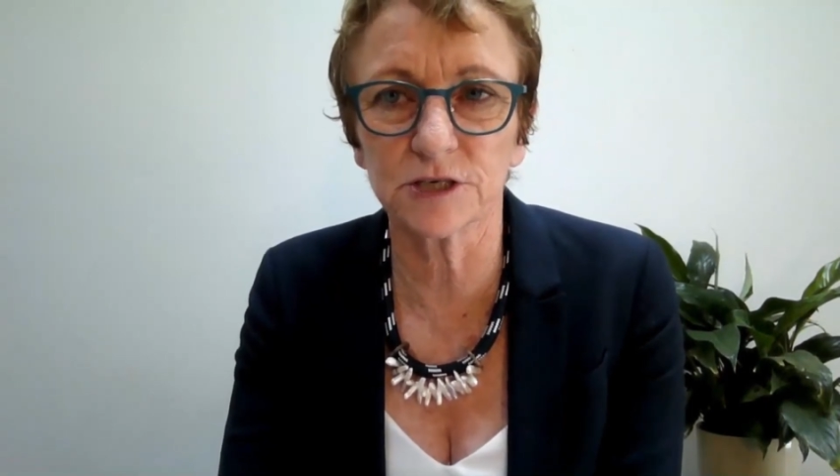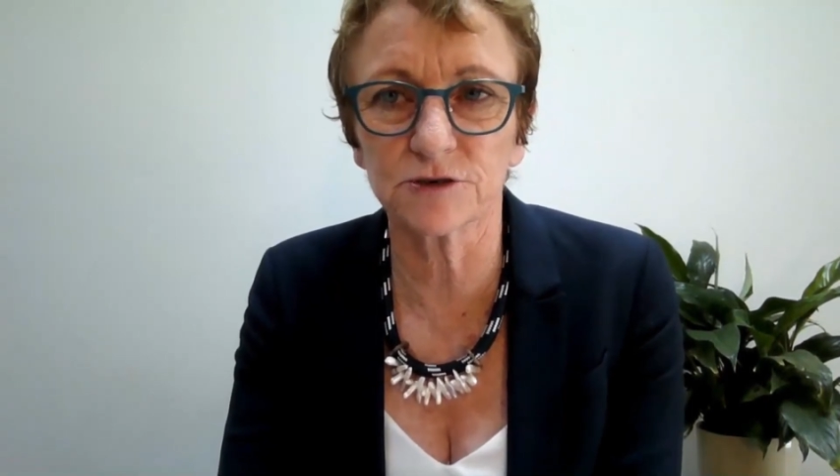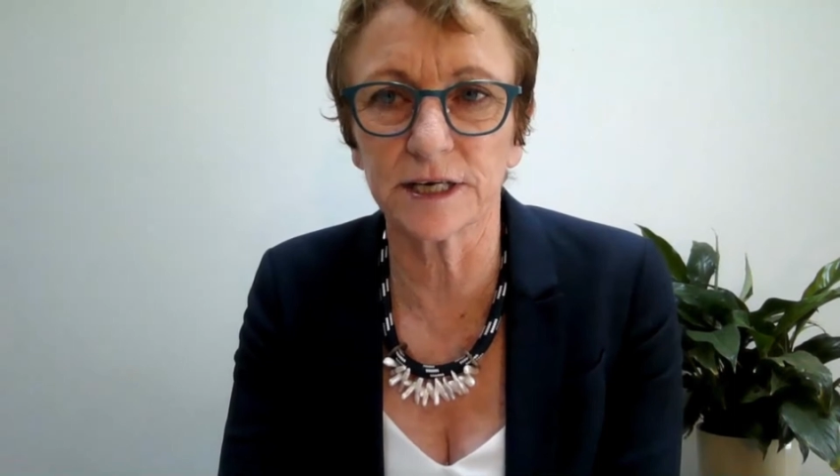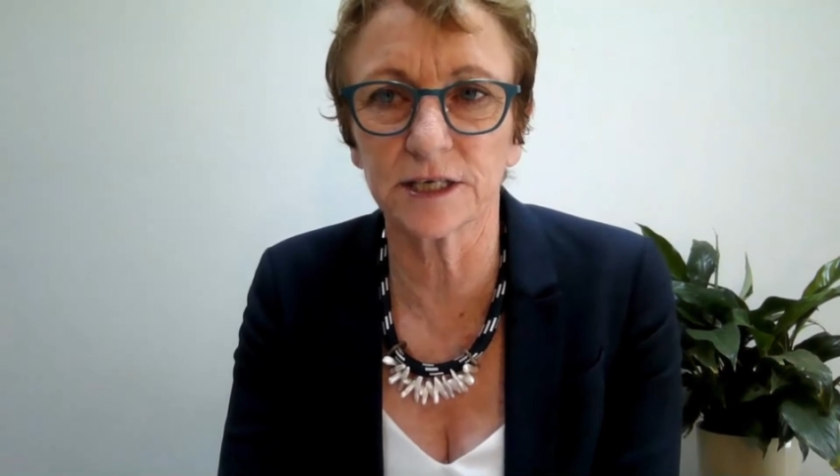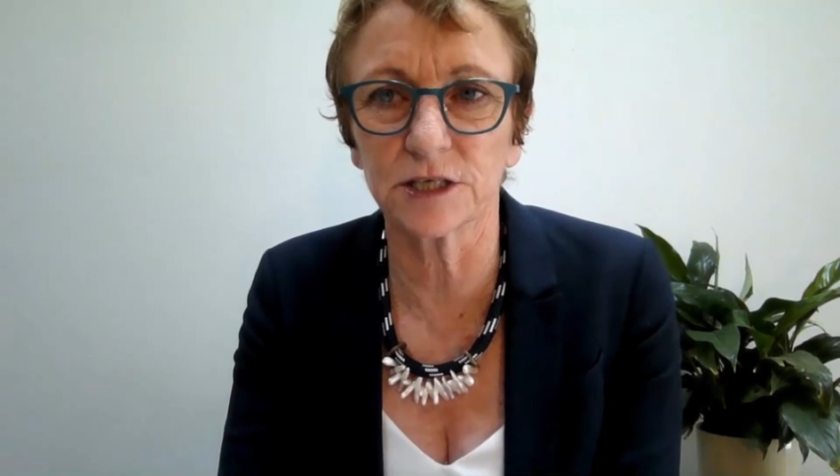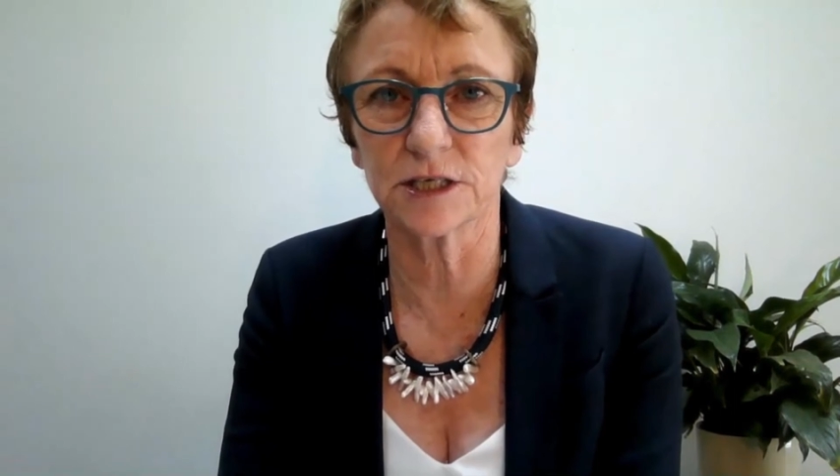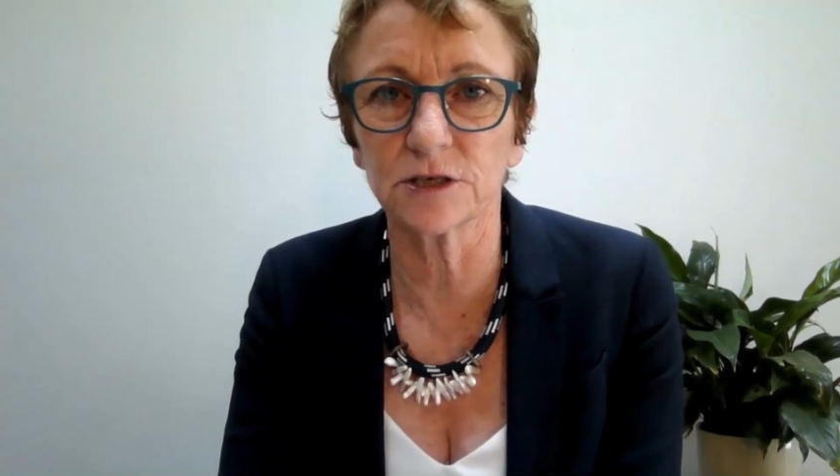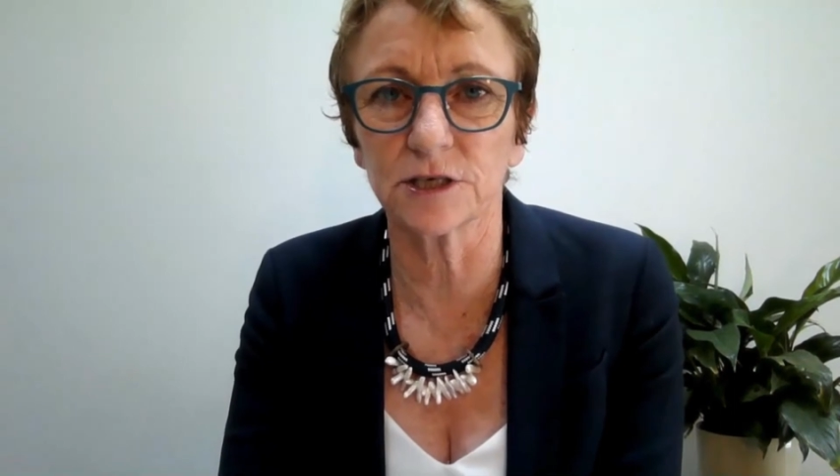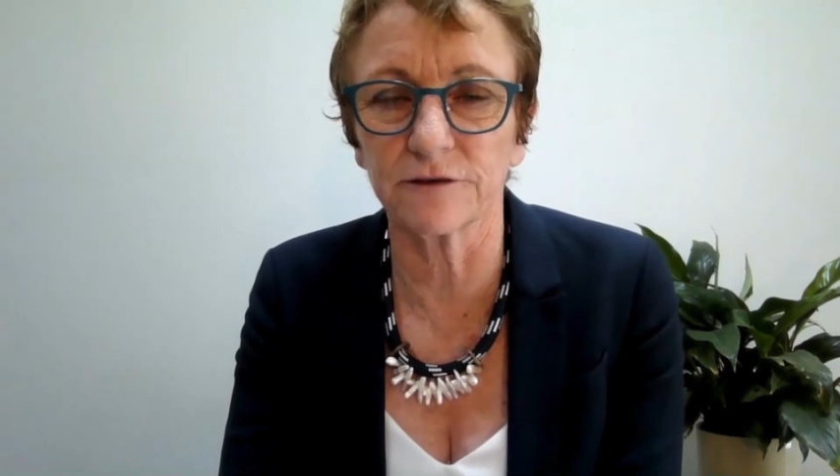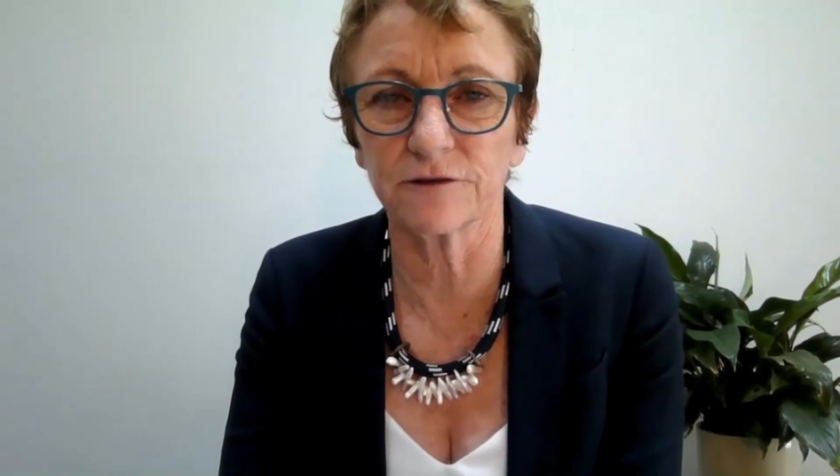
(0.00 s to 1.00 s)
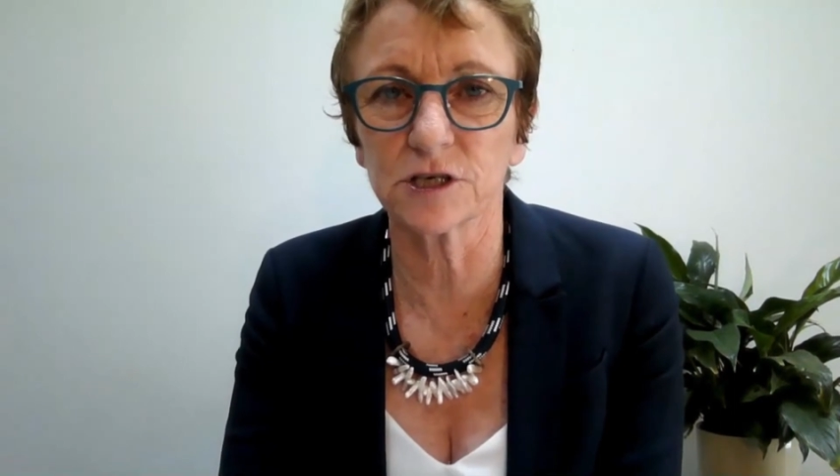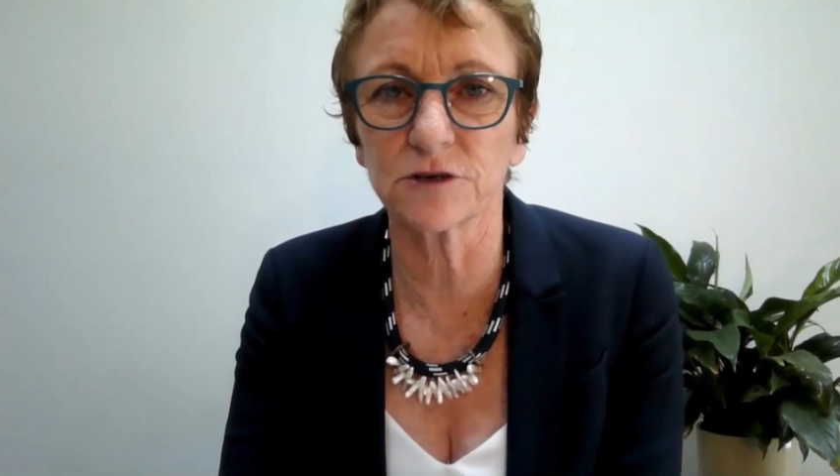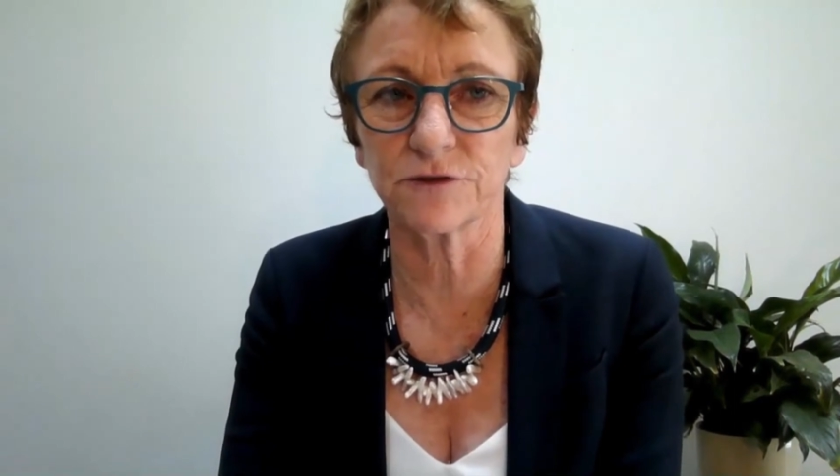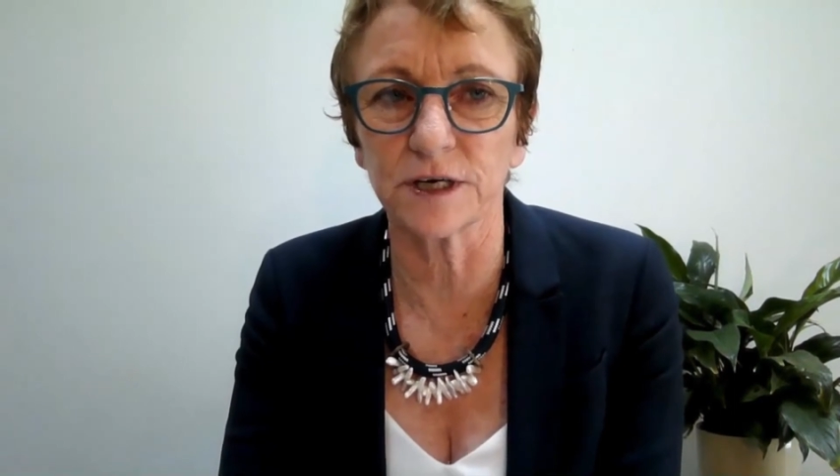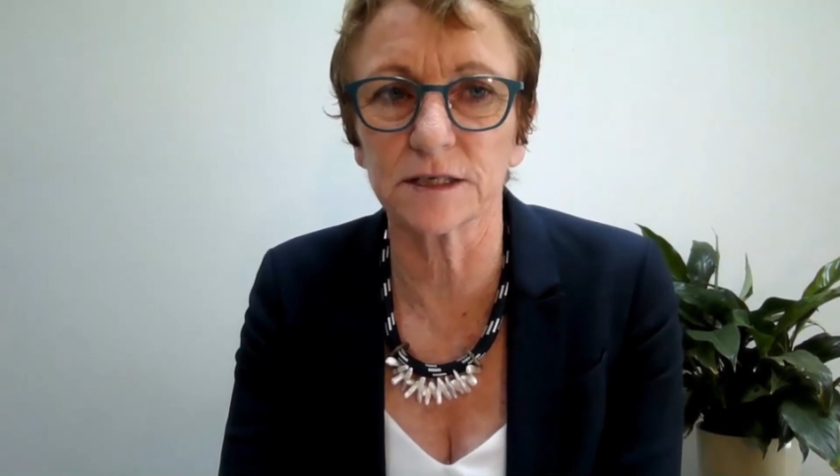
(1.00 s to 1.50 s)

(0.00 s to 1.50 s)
strategy to diversify.